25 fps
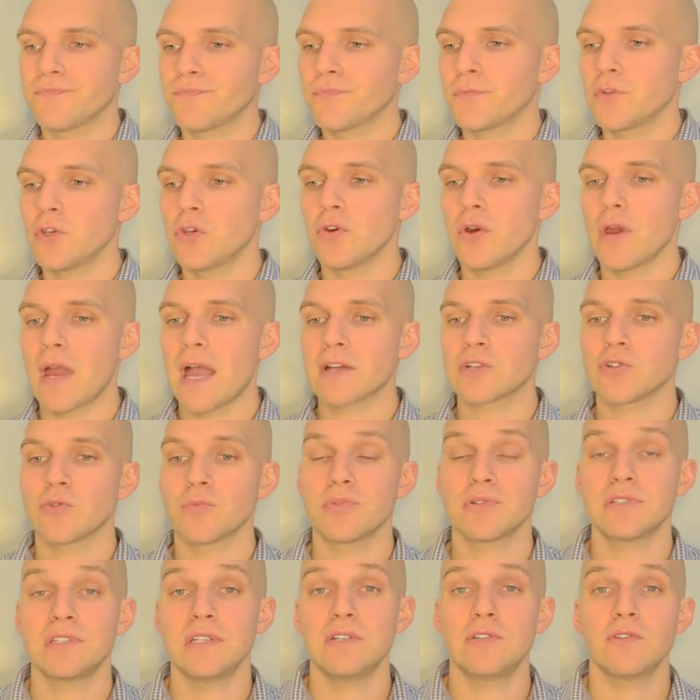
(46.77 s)
your actual
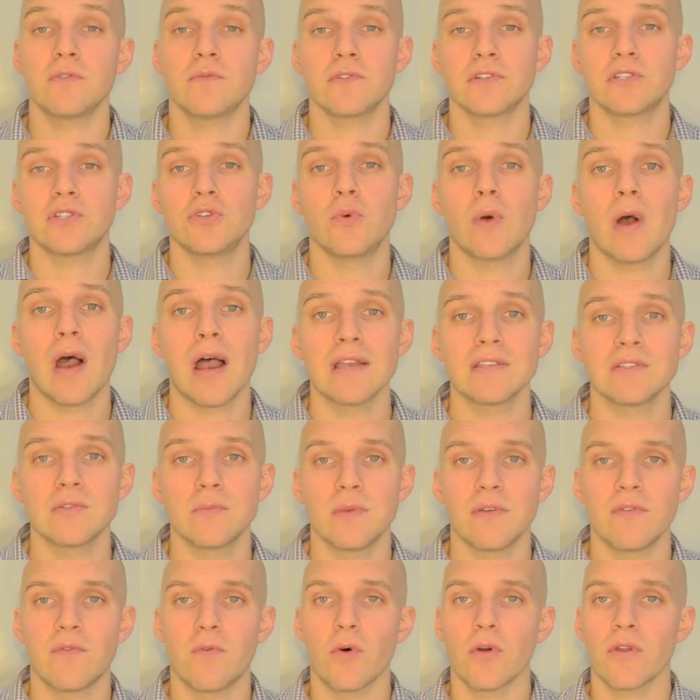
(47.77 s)
procedure for two eyes would
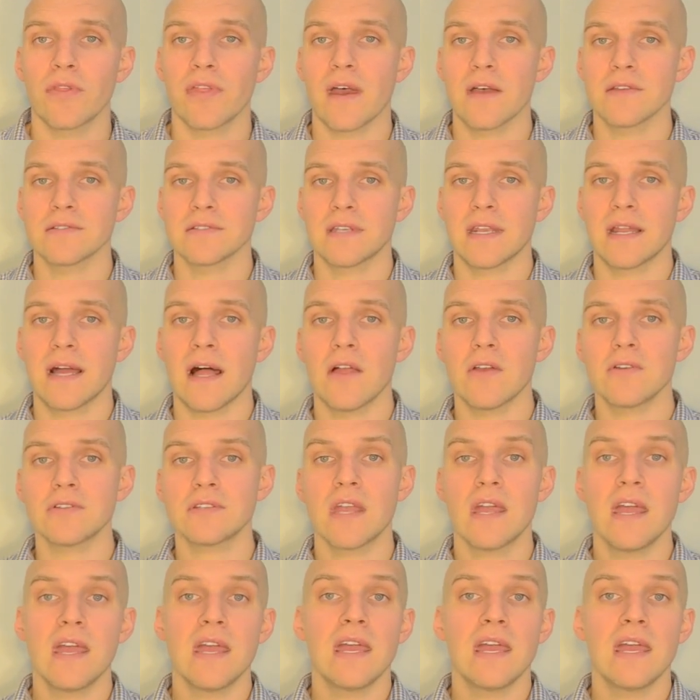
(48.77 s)
be $4,000.